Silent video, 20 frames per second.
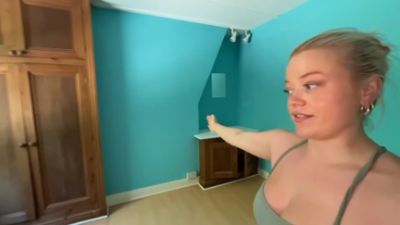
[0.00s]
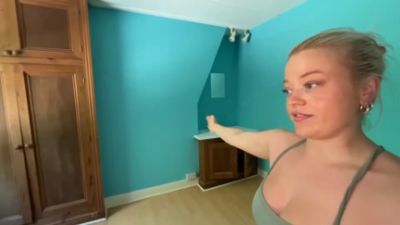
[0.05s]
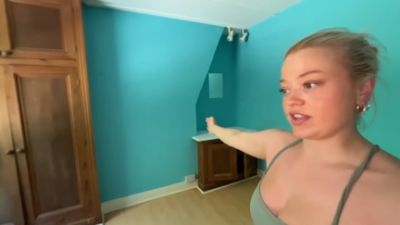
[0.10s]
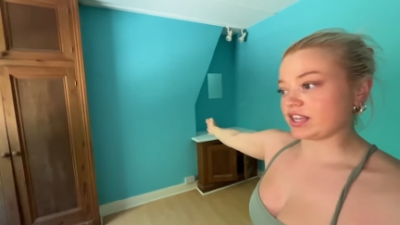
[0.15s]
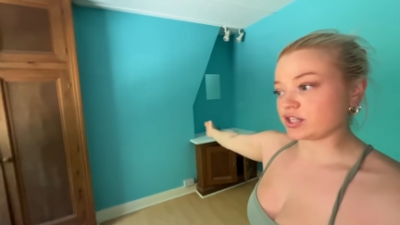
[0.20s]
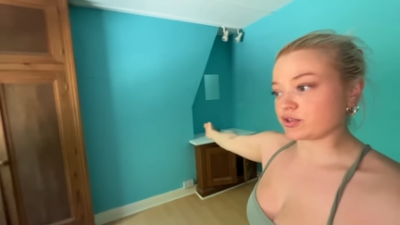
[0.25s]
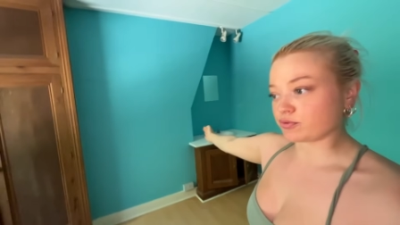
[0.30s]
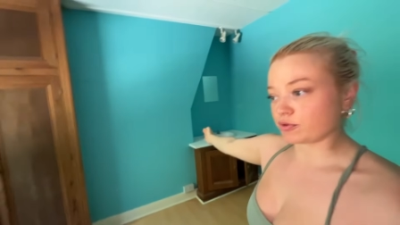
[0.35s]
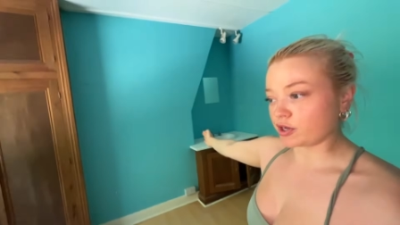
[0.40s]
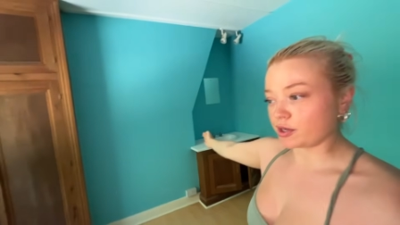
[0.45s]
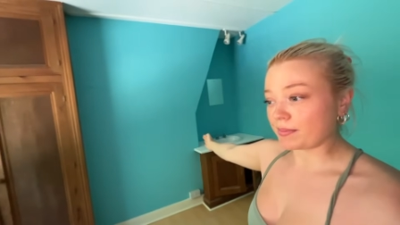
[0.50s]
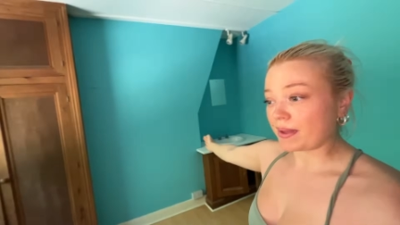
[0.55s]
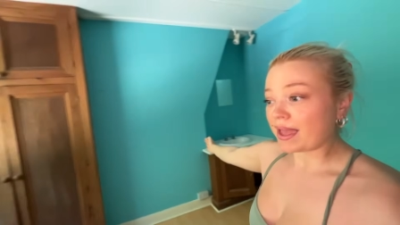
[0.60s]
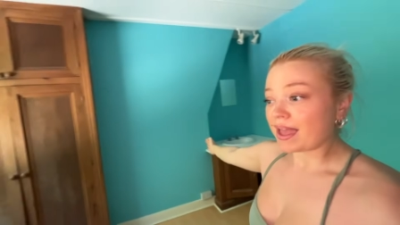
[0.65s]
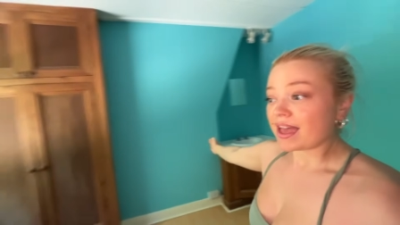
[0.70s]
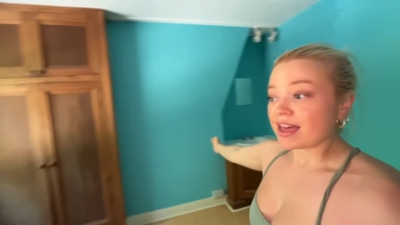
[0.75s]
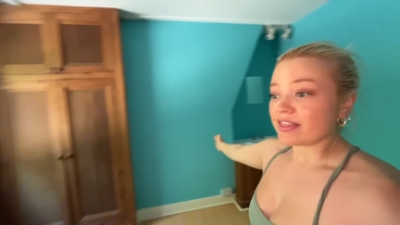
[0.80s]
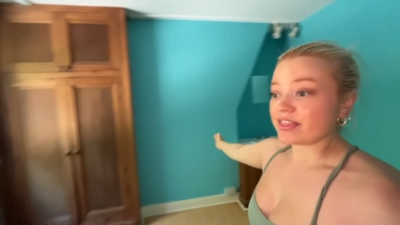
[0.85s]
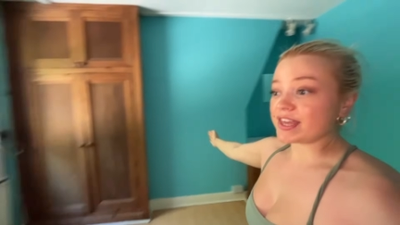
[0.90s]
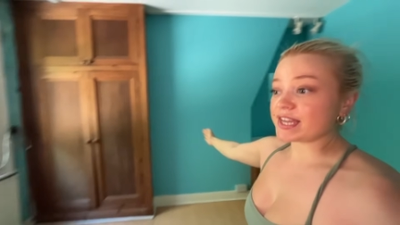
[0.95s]
this room.
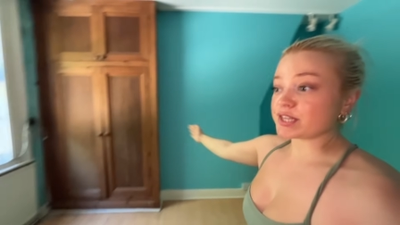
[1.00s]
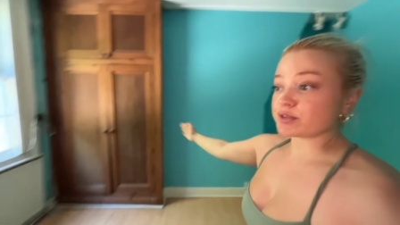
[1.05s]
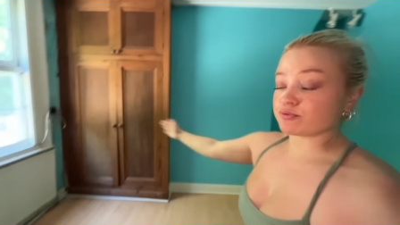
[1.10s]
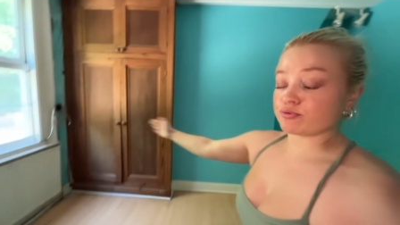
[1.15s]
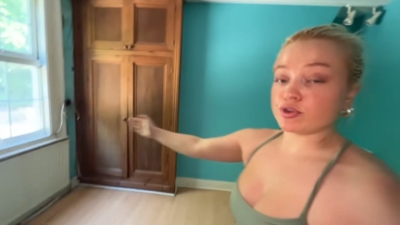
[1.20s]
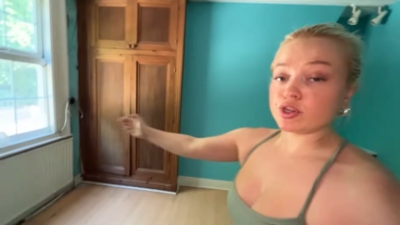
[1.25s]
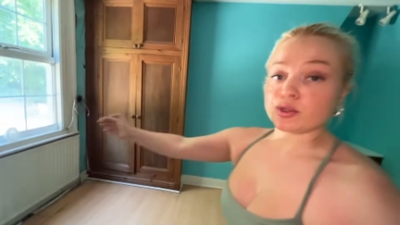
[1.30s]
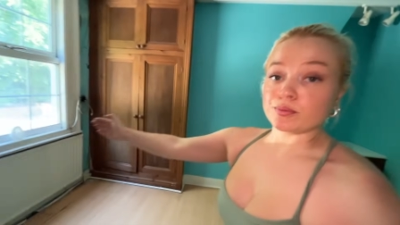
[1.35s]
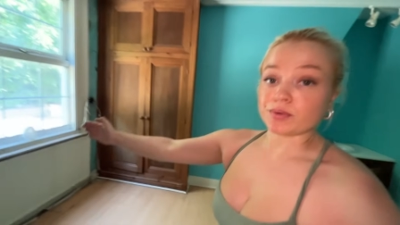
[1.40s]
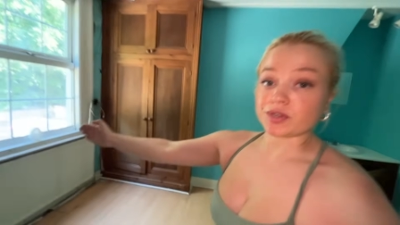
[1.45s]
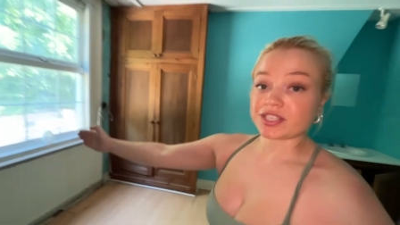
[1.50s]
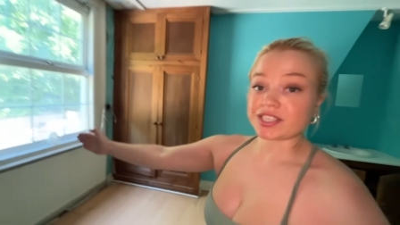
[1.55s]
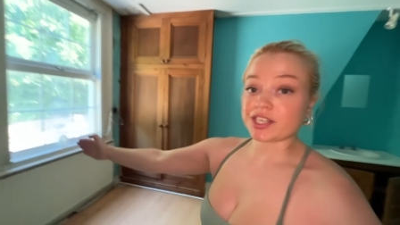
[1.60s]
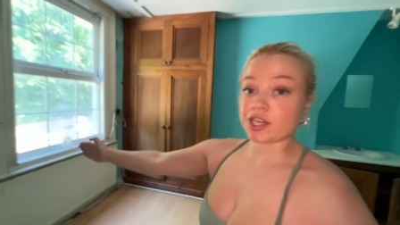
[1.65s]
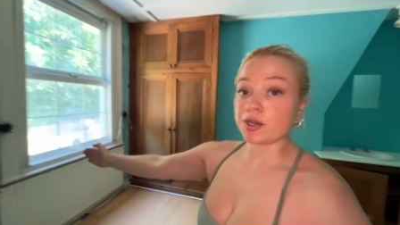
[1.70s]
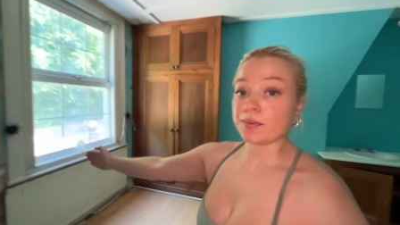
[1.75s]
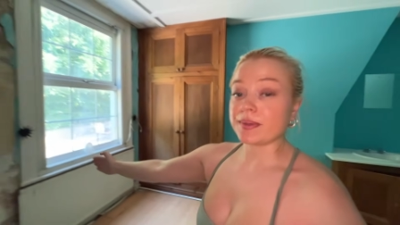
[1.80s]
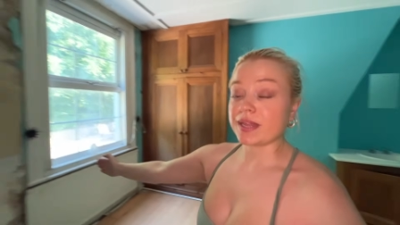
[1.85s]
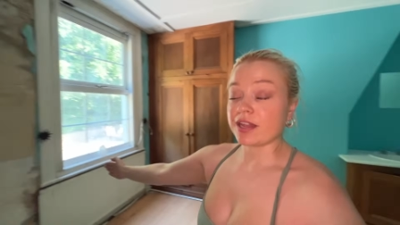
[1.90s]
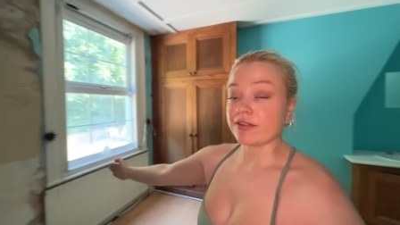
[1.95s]
This room would
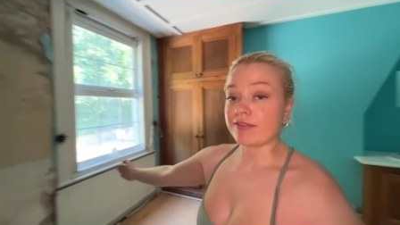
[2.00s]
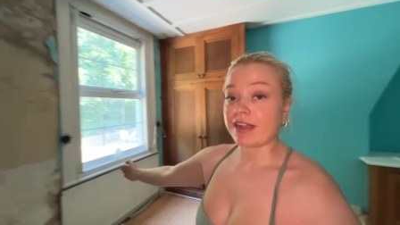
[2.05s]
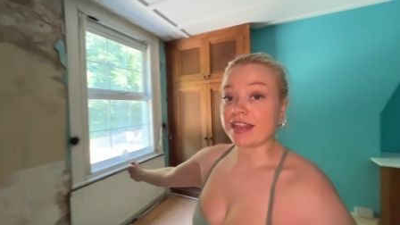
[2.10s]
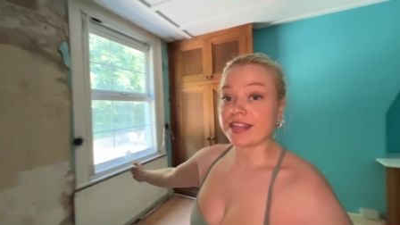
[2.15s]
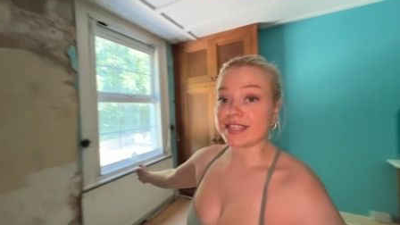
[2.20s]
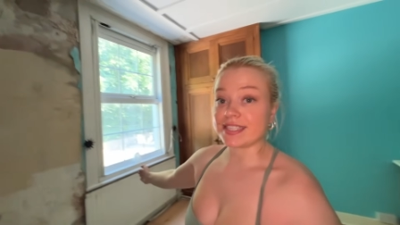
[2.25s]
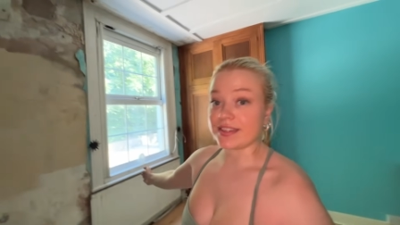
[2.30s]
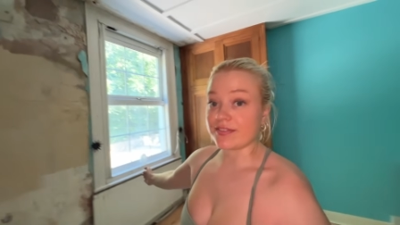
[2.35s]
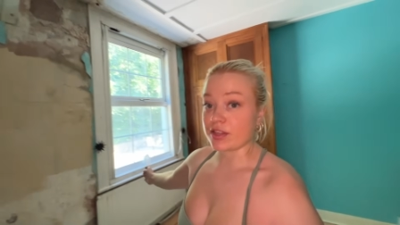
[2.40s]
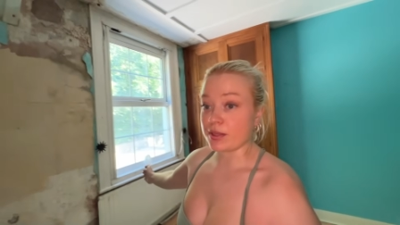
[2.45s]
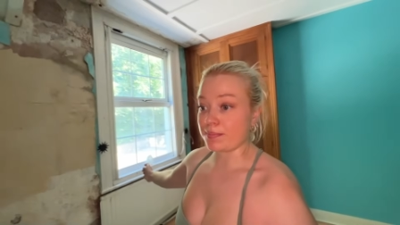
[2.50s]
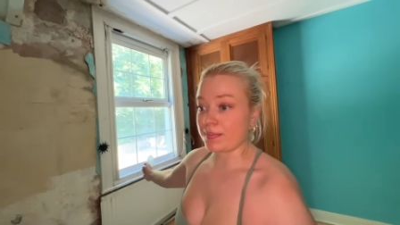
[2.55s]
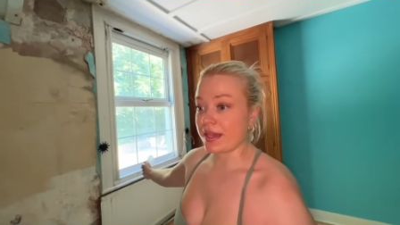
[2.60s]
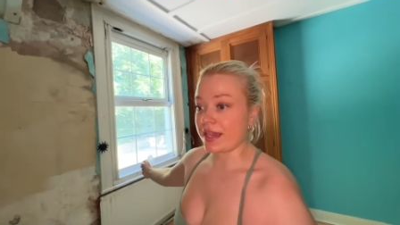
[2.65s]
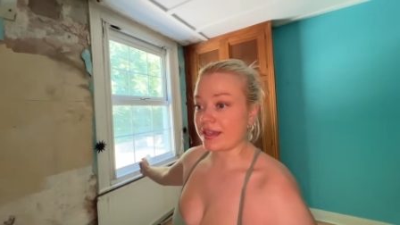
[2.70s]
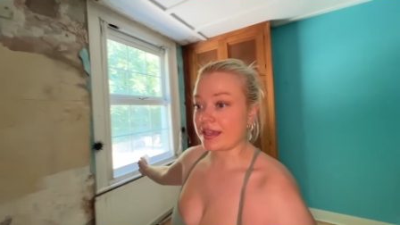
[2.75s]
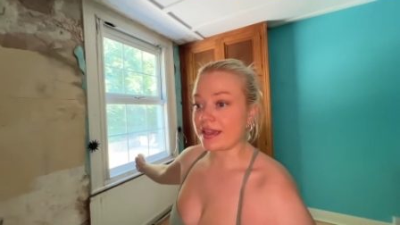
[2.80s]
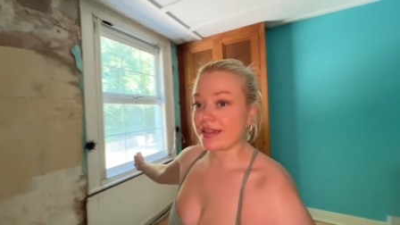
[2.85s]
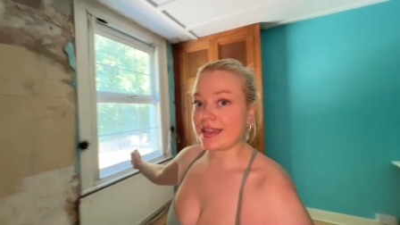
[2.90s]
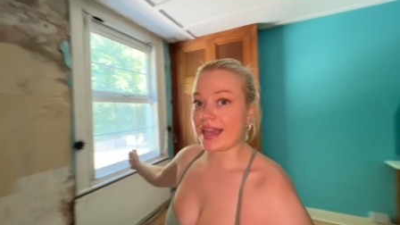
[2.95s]
still be a relatively
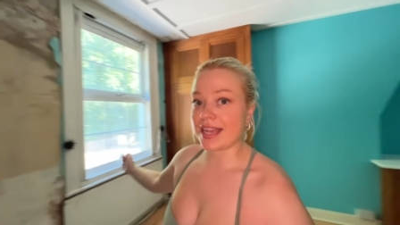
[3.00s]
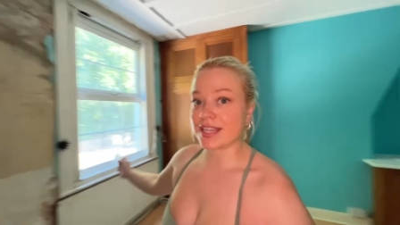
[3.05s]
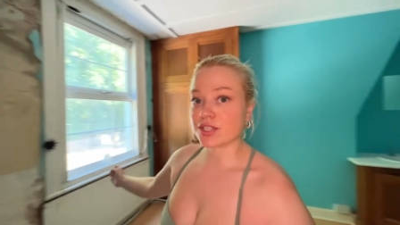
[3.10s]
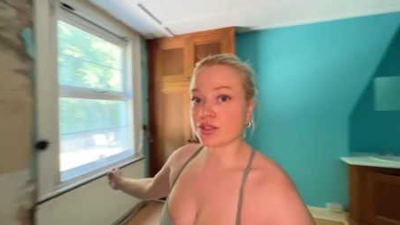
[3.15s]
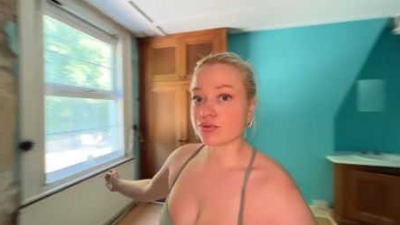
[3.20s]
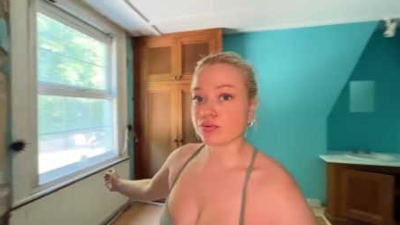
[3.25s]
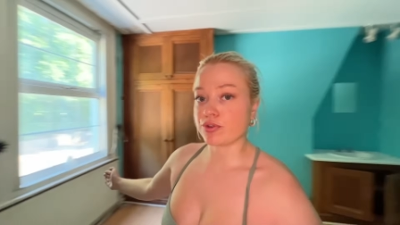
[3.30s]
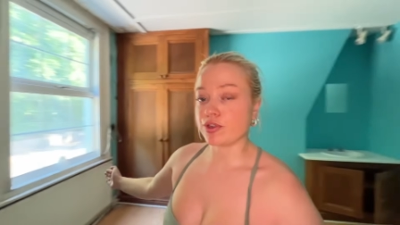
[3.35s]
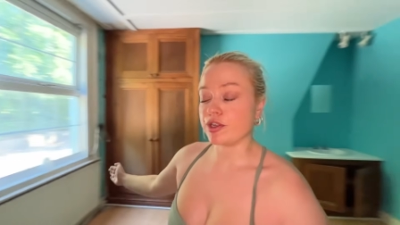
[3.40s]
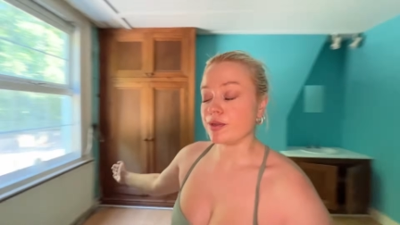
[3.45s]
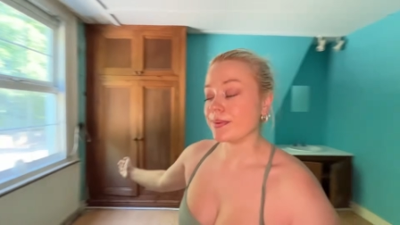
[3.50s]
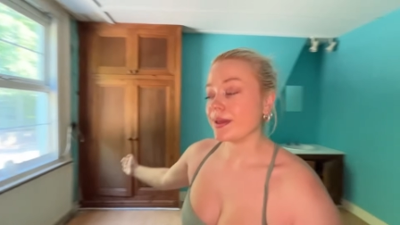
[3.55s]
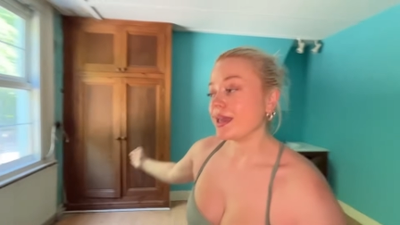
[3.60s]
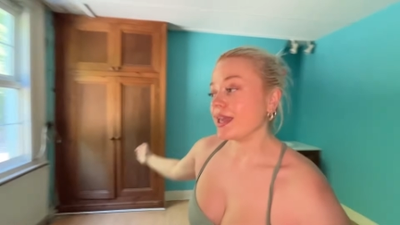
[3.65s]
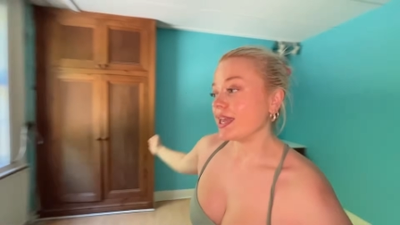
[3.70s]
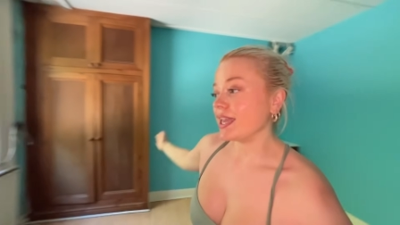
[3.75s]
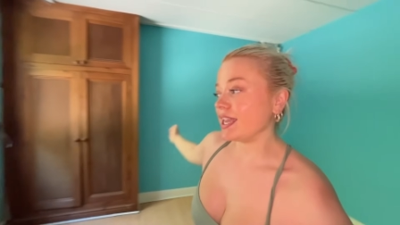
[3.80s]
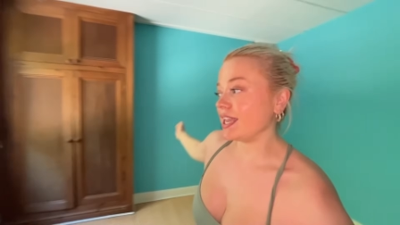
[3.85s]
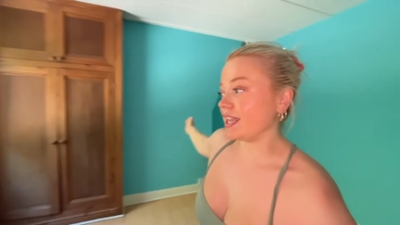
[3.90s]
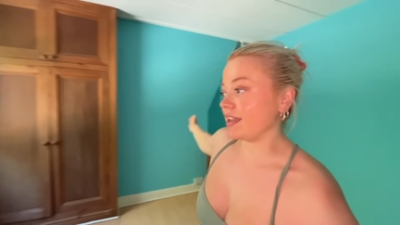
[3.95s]
big guest room,
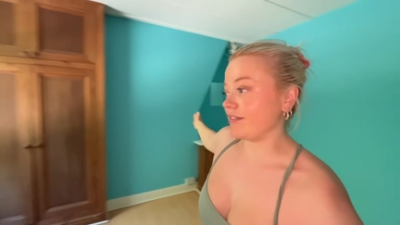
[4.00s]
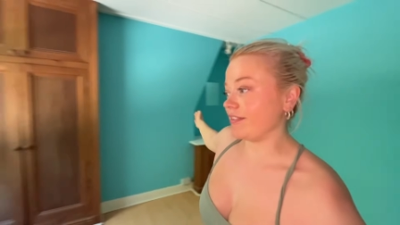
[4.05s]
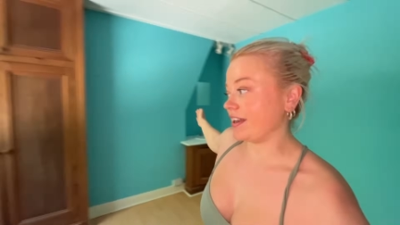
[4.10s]
even